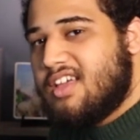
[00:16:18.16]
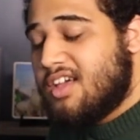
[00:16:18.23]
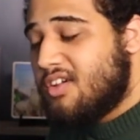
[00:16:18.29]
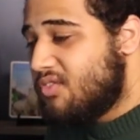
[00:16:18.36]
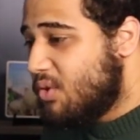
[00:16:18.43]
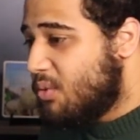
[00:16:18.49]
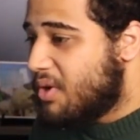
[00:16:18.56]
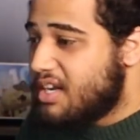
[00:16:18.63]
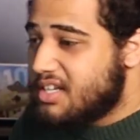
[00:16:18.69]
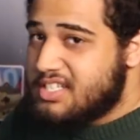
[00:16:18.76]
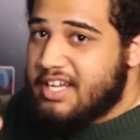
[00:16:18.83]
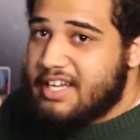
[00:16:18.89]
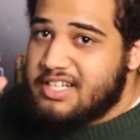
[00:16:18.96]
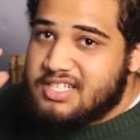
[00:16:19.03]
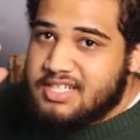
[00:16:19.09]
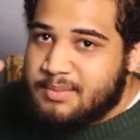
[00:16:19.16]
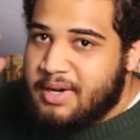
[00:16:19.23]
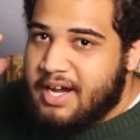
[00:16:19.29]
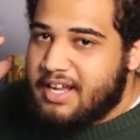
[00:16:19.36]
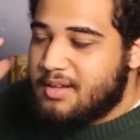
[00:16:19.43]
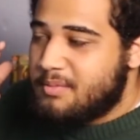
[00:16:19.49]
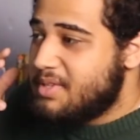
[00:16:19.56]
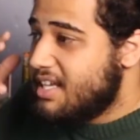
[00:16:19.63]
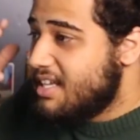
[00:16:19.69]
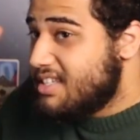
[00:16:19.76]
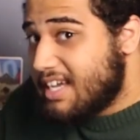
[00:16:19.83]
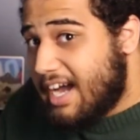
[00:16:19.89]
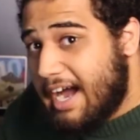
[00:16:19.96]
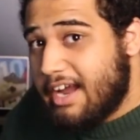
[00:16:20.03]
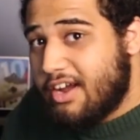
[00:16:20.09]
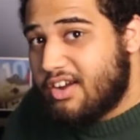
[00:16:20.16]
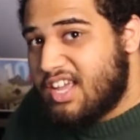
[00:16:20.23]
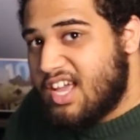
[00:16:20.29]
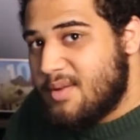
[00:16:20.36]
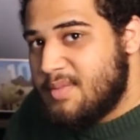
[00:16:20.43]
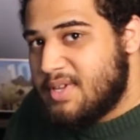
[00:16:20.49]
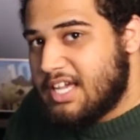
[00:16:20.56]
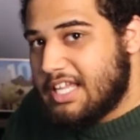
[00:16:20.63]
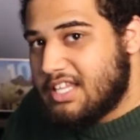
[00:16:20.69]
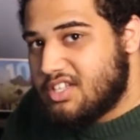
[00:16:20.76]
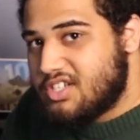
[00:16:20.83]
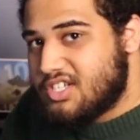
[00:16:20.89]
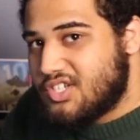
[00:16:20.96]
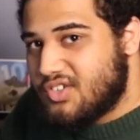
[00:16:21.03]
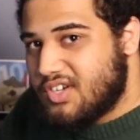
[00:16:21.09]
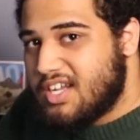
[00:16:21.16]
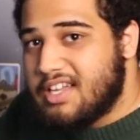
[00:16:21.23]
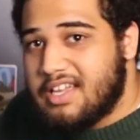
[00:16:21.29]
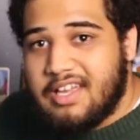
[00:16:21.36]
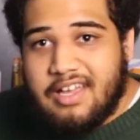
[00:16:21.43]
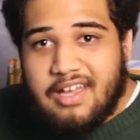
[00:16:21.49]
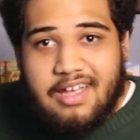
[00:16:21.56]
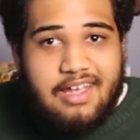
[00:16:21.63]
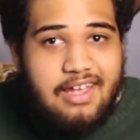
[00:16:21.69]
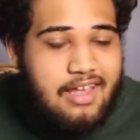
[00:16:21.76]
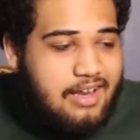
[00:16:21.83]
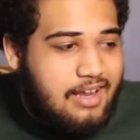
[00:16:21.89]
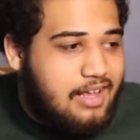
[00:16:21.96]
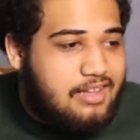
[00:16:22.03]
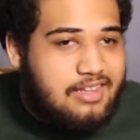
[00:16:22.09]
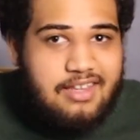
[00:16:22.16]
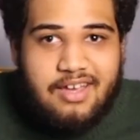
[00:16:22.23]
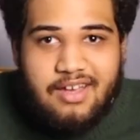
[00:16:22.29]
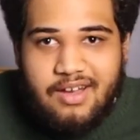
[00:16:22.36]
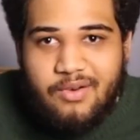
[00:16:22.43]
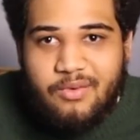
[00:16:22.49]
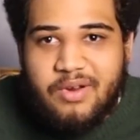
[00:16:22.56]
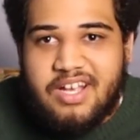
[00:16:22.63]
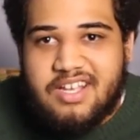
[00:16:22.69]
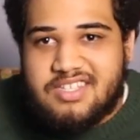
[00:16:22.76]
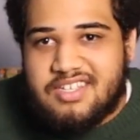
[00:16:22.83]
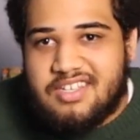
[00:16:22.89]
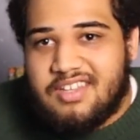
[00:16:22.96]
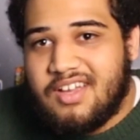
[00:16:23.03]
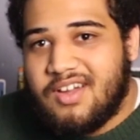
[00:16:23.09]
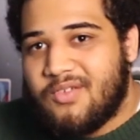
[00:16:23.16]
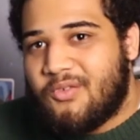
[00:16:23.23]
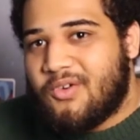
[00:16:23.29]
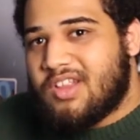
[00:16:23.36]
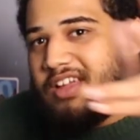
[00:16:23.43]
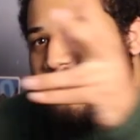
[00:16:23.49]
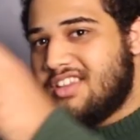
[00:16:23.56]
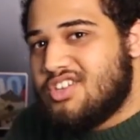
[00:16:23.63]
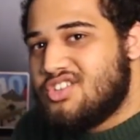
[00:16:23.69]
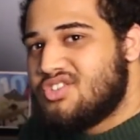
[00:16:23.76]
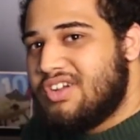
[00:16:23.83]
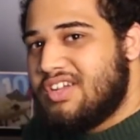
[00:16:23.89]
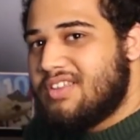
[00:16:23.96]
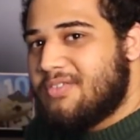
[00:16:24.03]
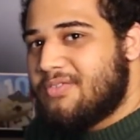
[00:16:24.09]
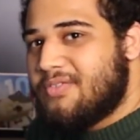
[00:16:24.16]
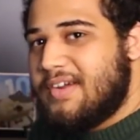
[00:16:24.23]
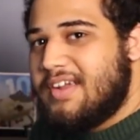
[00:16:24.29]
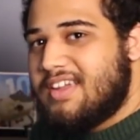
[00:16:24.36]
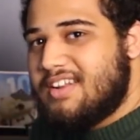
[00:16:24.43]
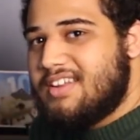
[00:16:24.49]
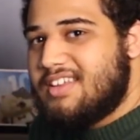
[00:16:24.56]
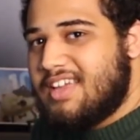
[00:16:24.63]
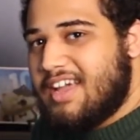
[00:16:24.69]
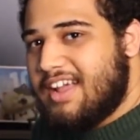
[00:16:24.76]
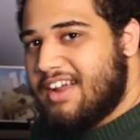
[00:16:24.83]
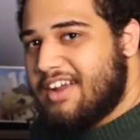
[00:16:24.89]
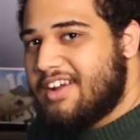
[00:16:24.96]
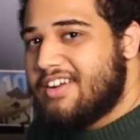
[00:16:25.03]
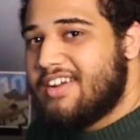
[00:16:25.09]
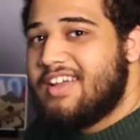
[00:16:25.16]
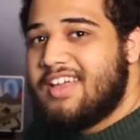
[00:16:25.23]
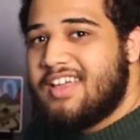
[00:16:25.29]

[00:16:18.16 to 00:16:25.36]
If you want to change the mind of the entire gaming industry, you need a reason for the industry to freaking care.